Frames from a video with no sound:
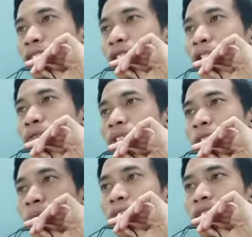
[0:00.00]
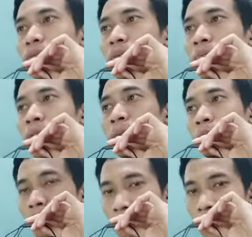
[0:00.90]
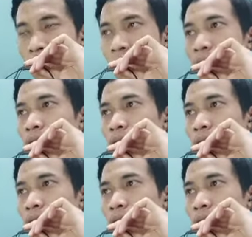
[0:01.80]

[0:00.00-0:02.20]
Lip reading: edge of the specimen being prepared.